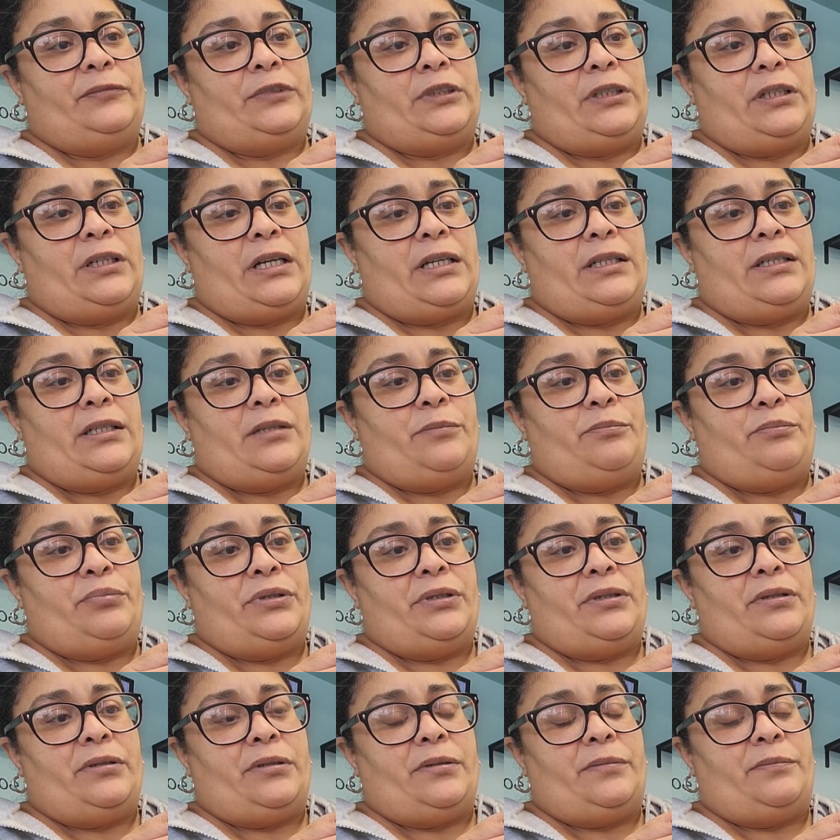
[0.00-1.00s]
And I did
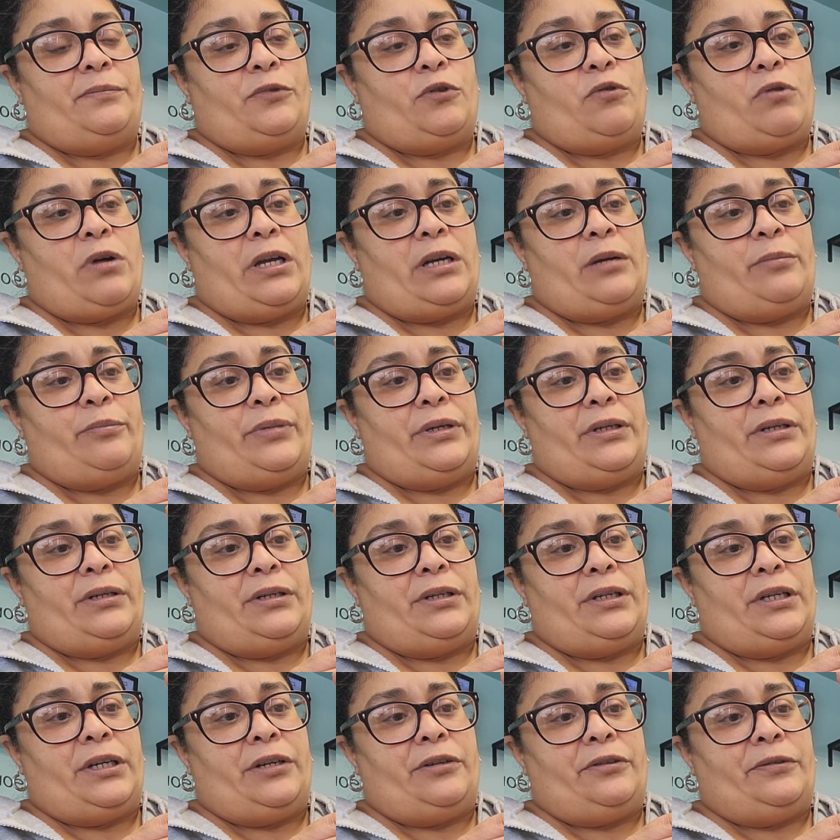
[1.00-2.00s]
put quite a bit
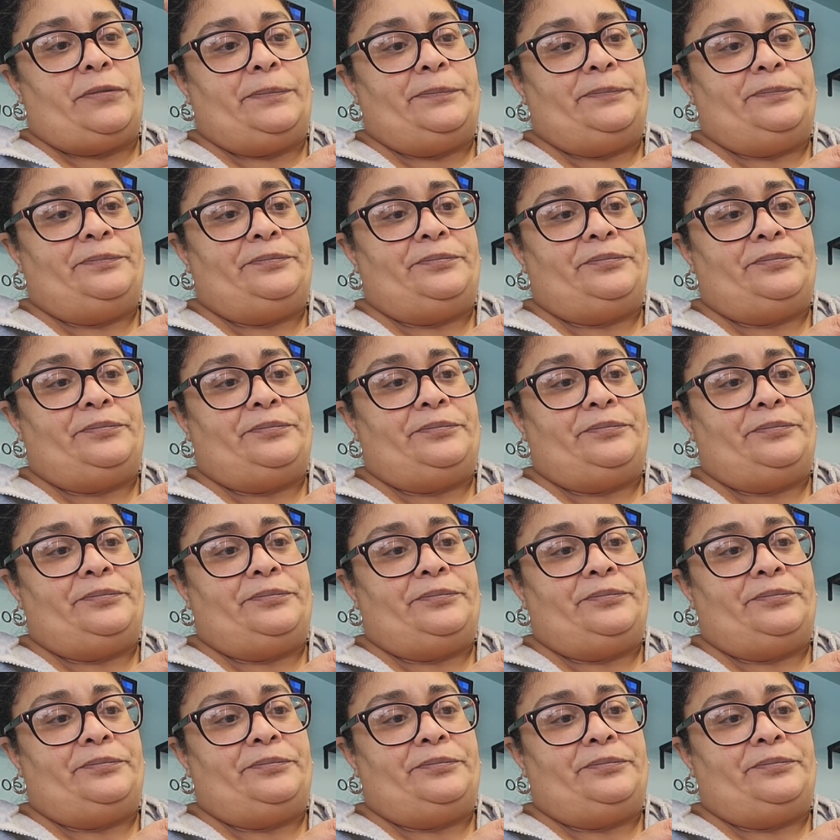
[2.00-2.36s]
in there.